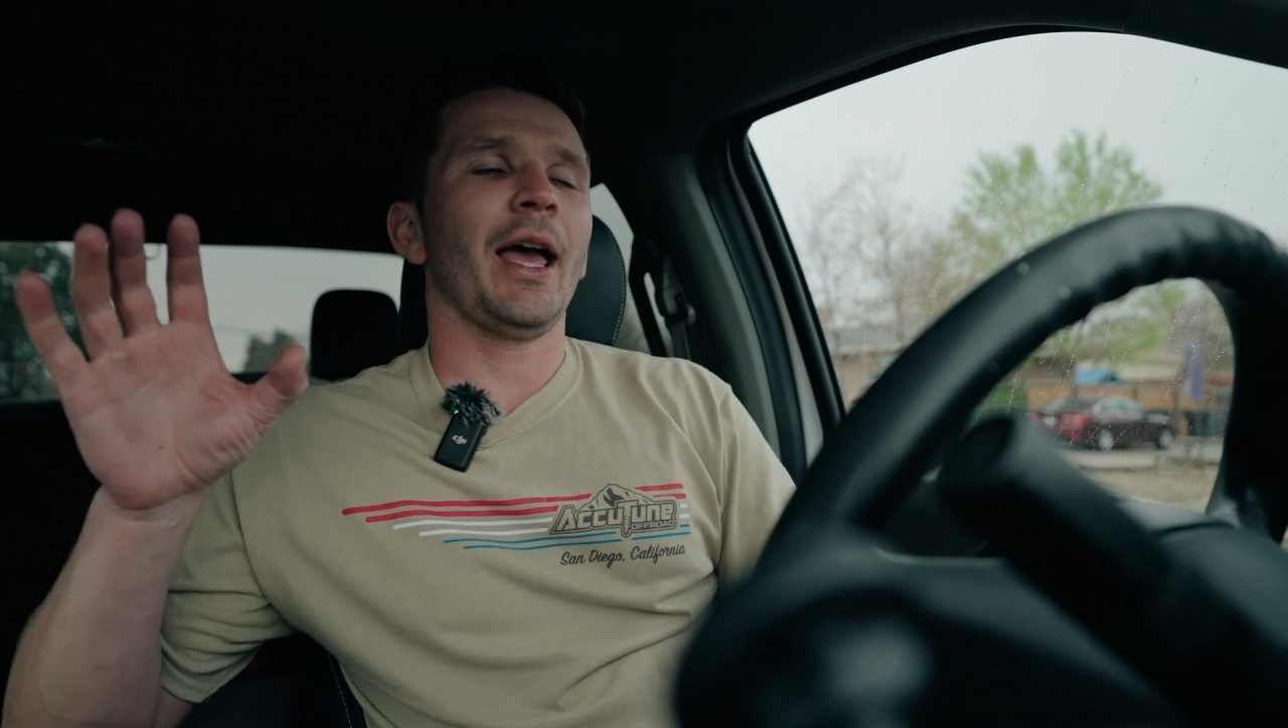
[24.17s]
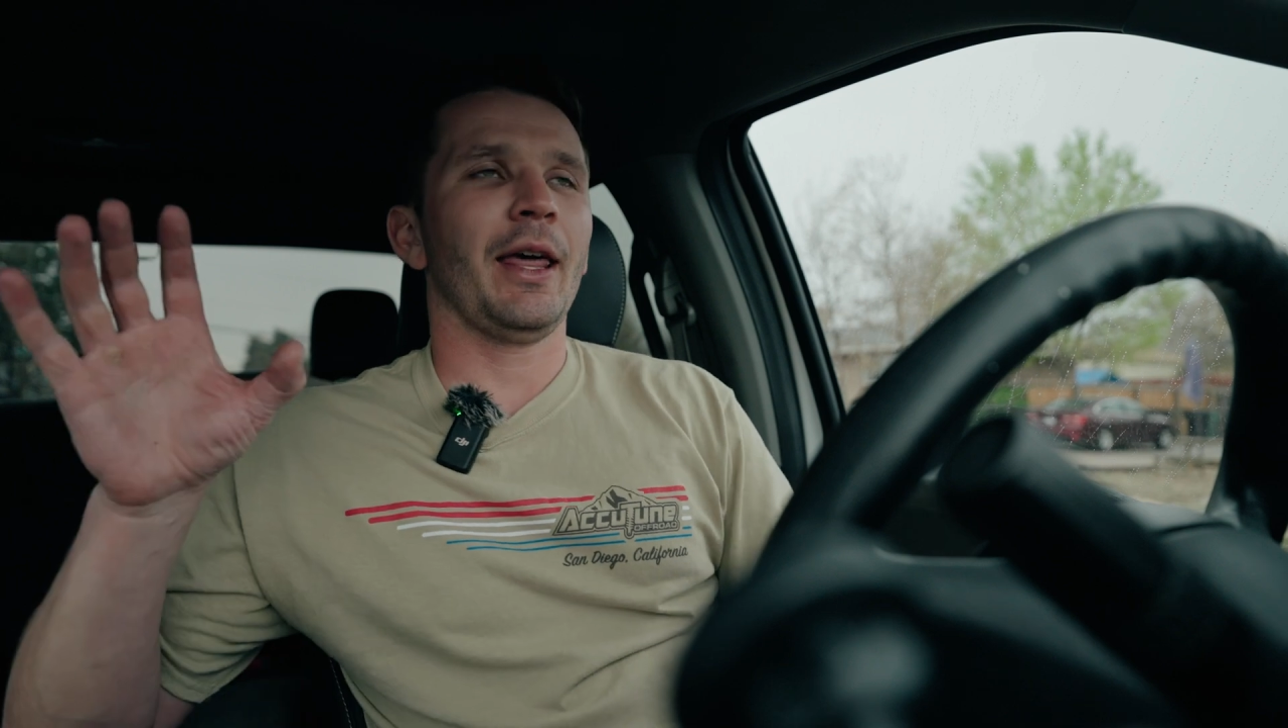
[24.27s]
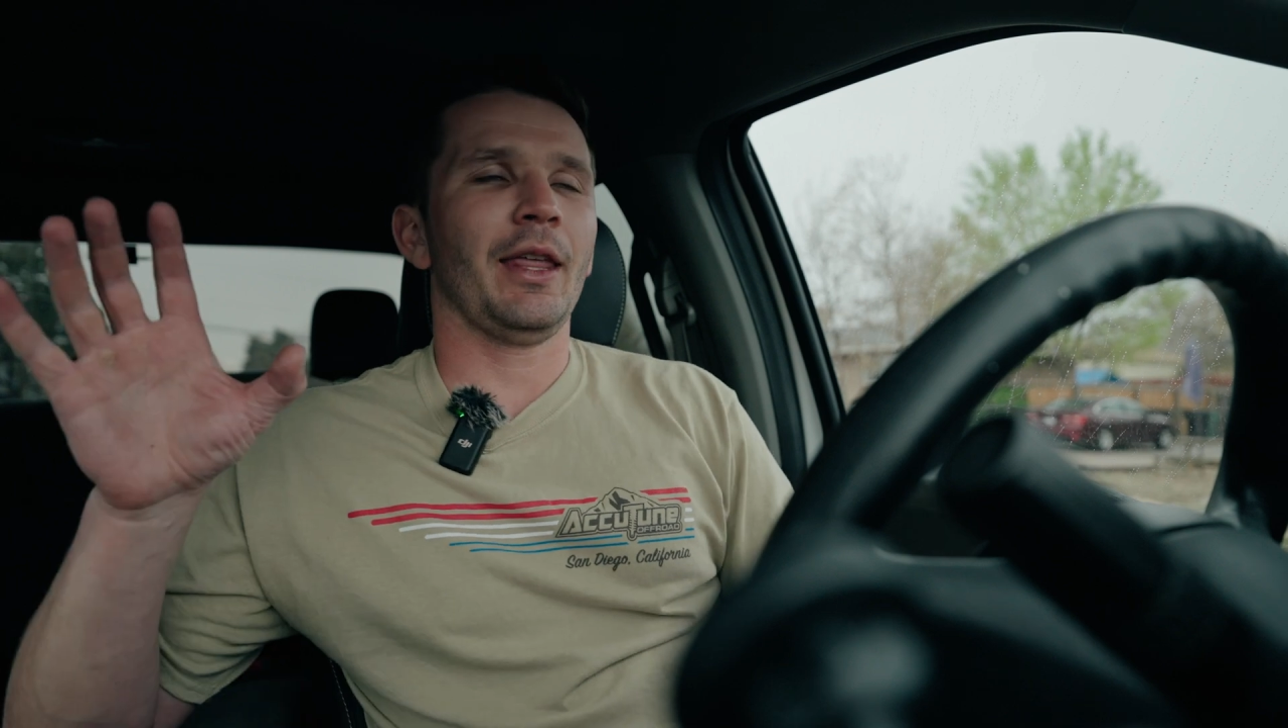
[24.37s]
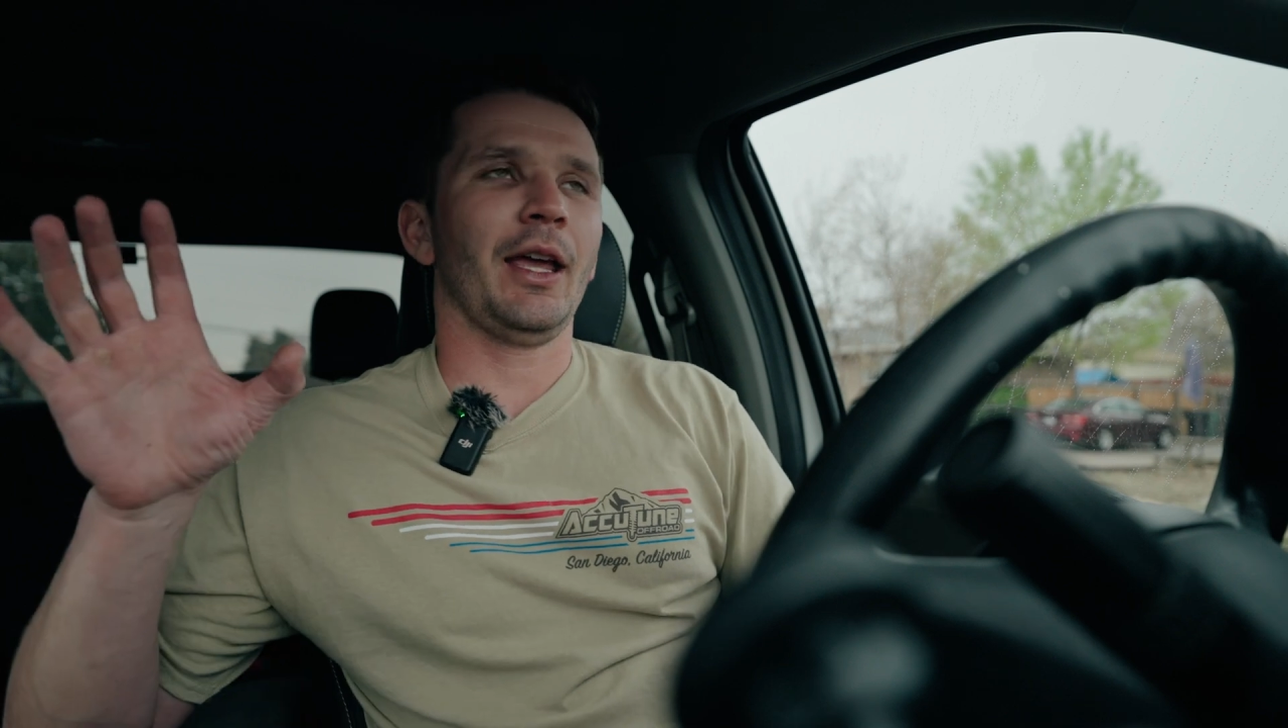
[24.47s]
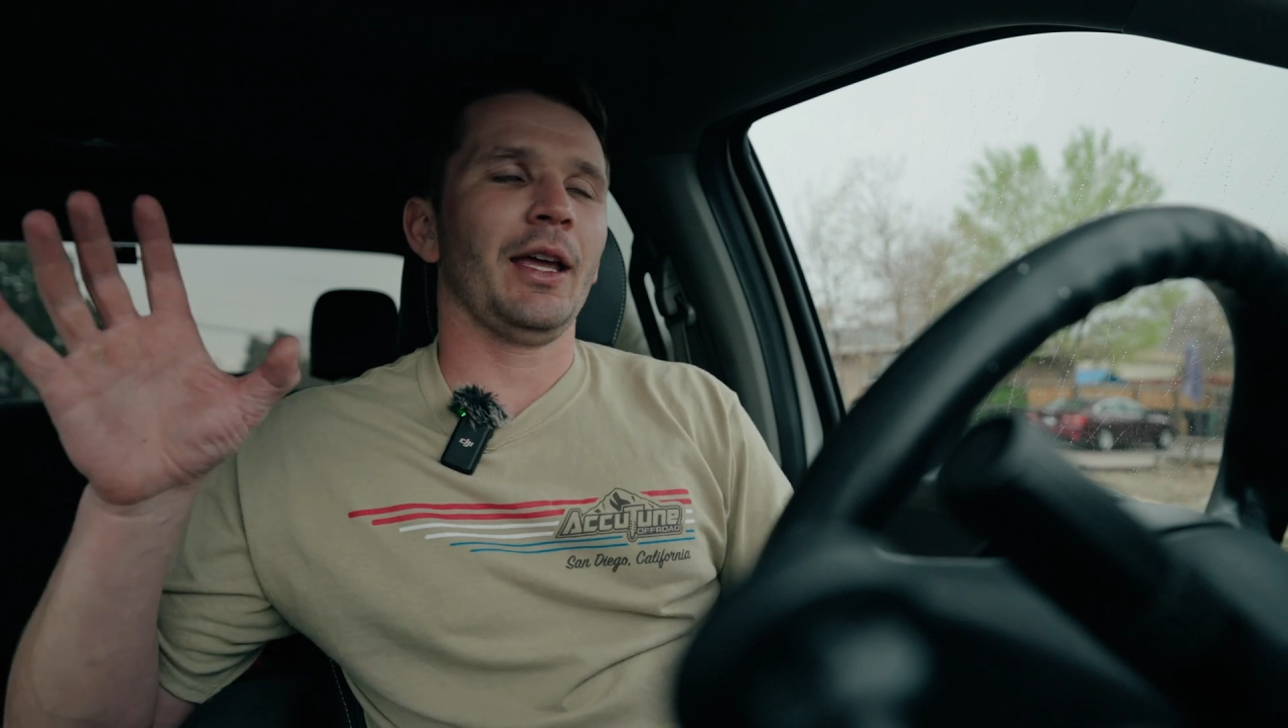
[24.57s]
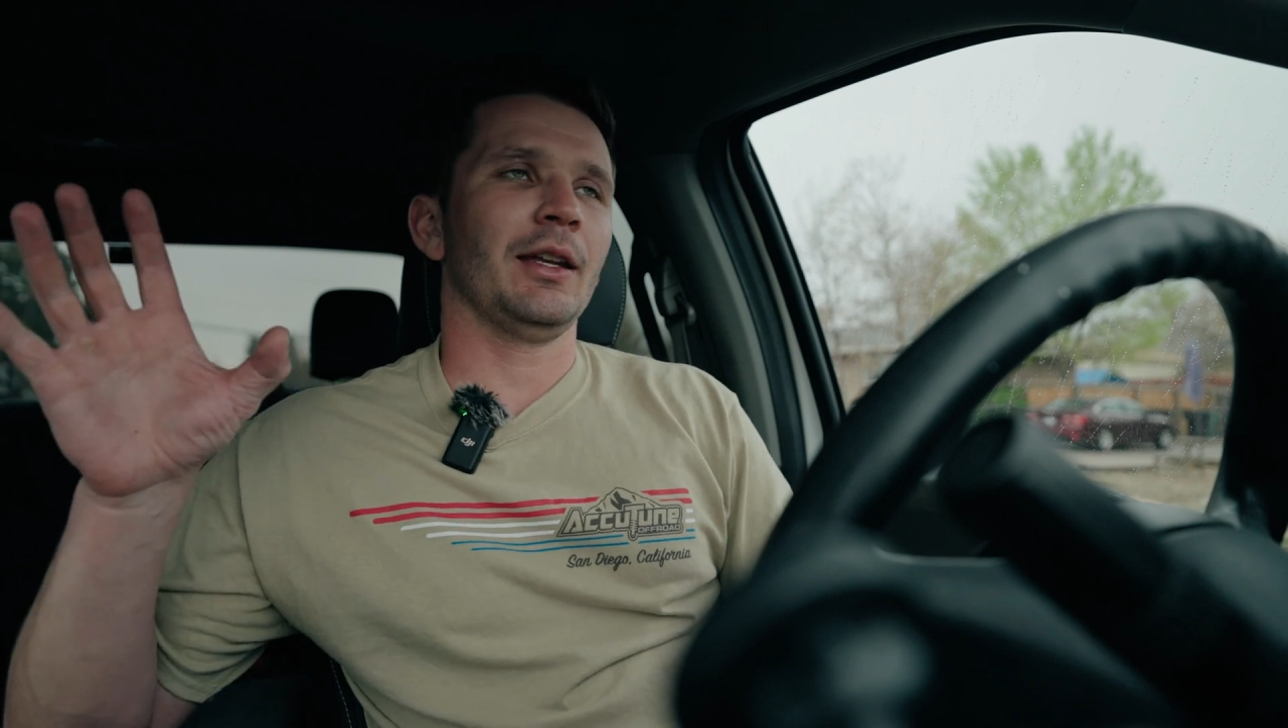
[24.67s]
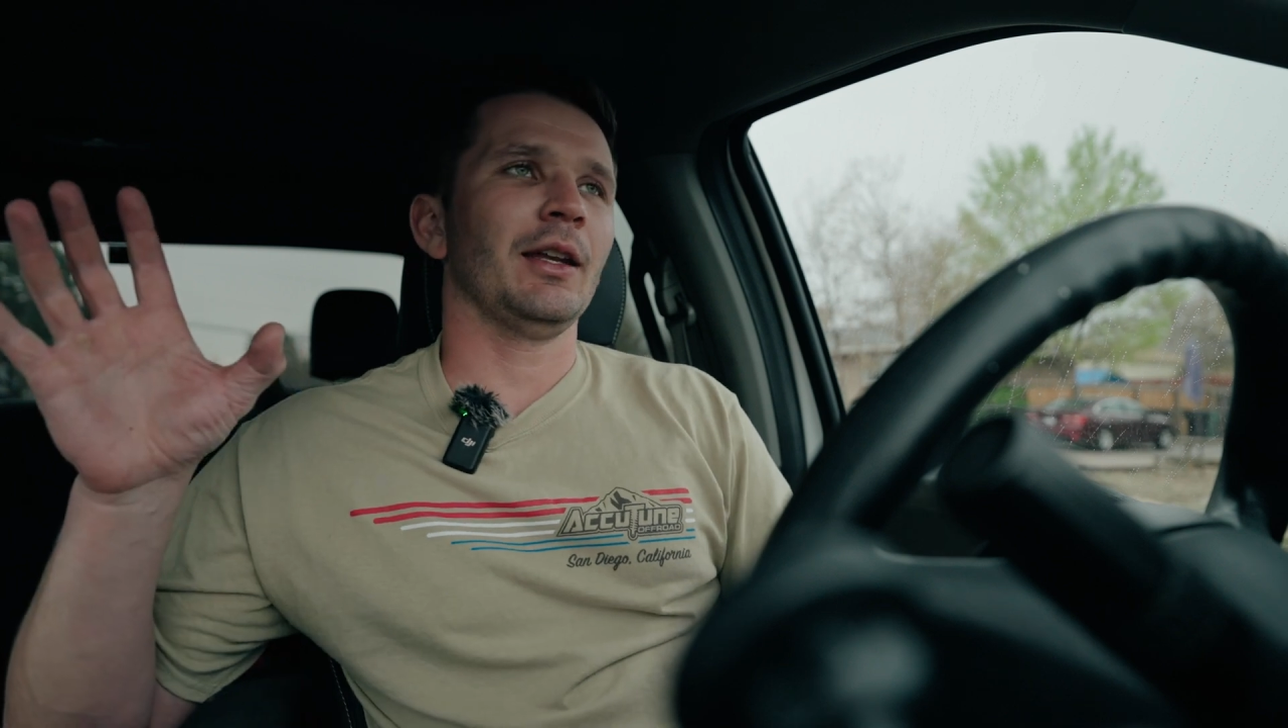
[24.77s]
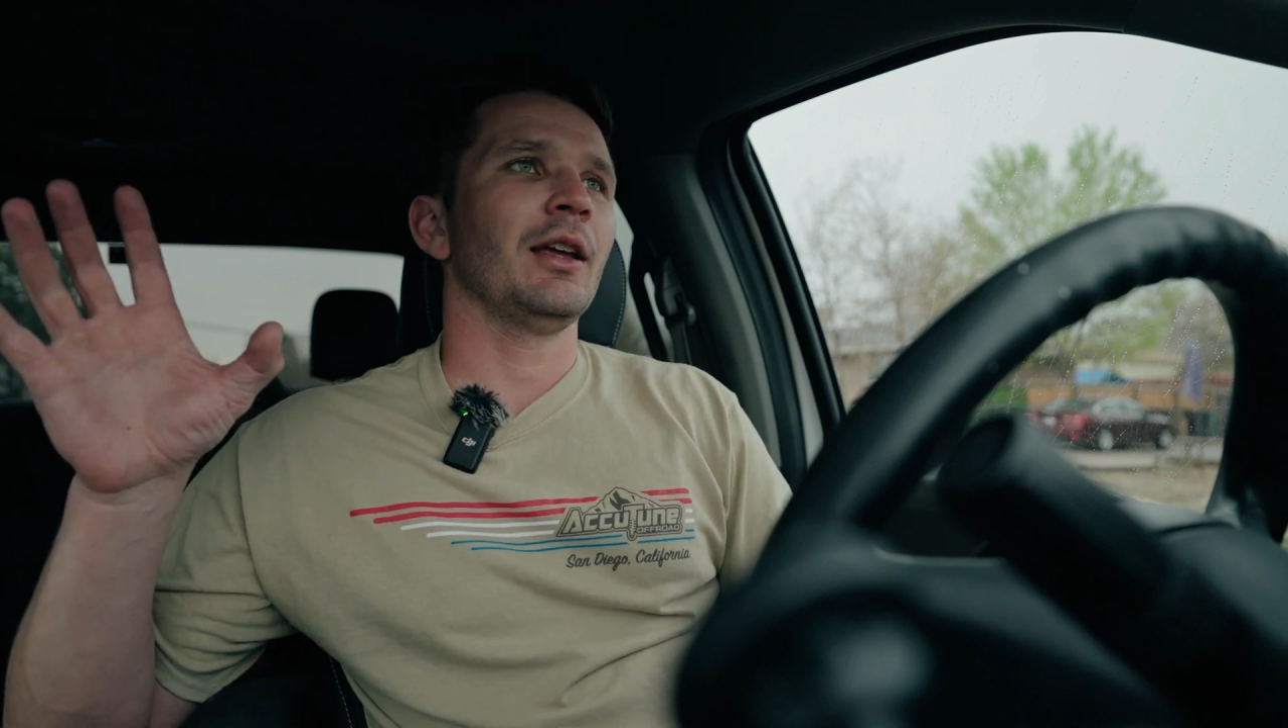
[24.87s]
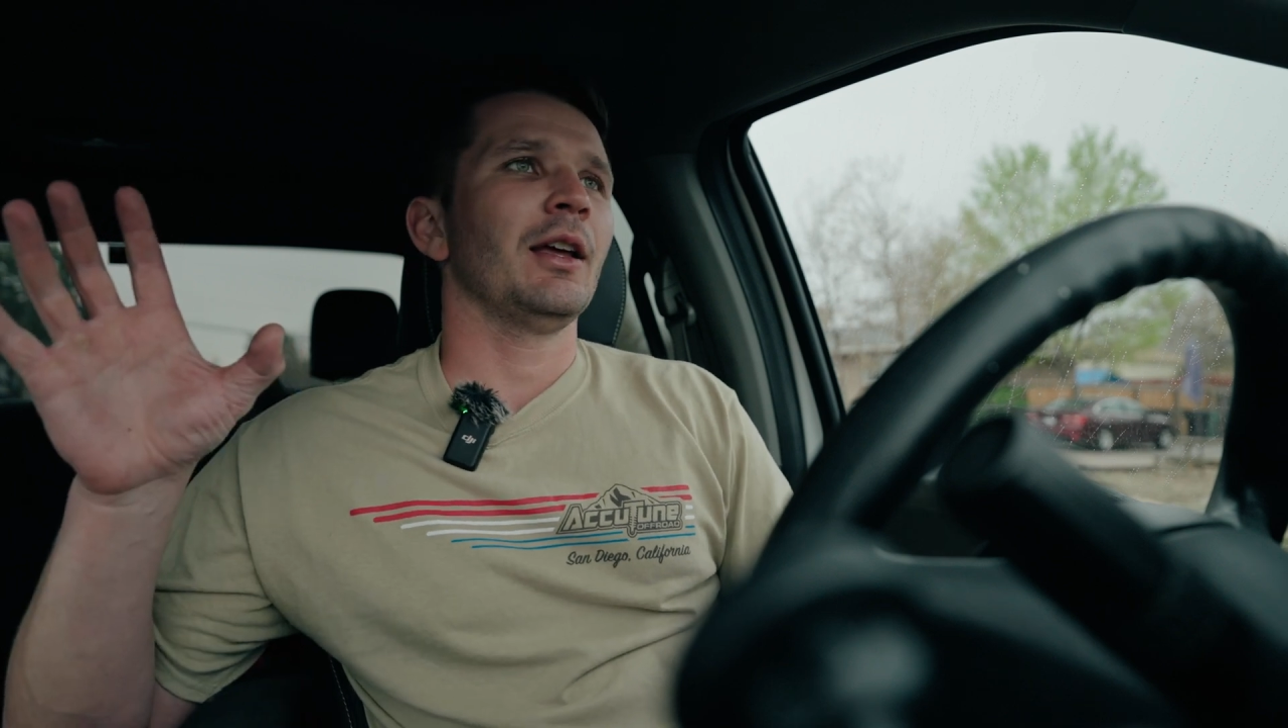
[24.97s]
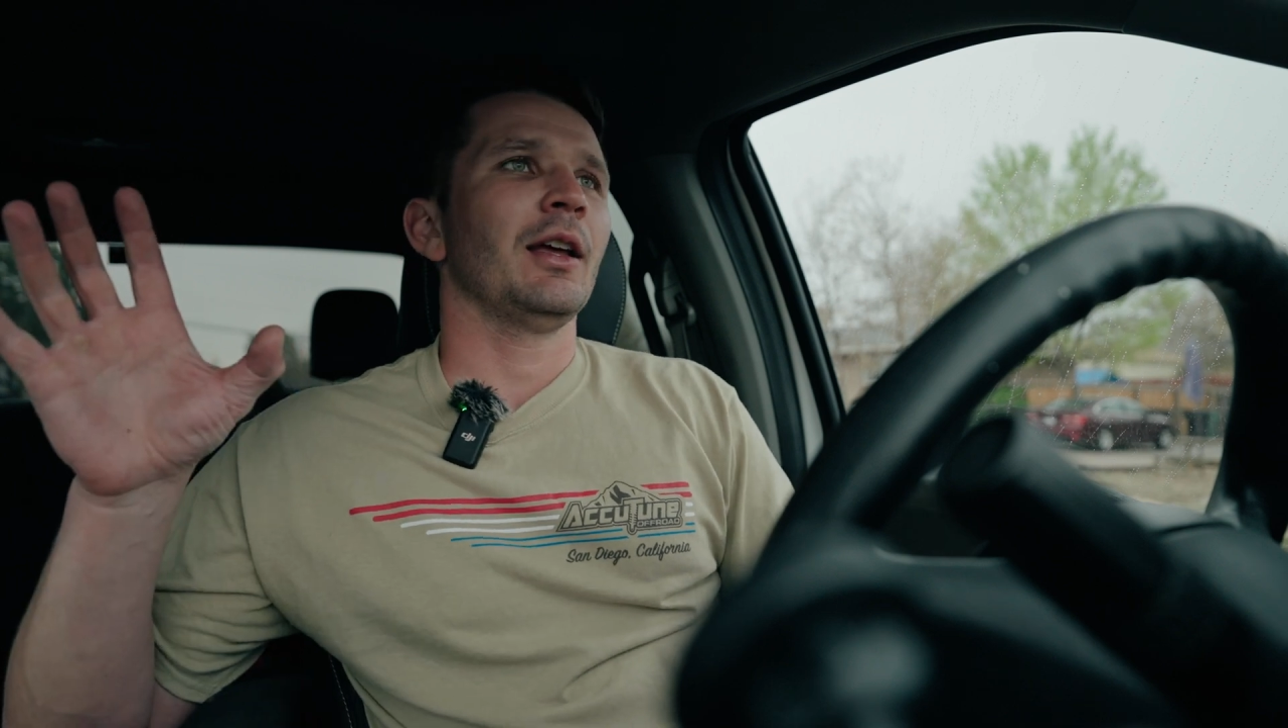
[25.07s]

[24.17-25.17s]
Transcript: and then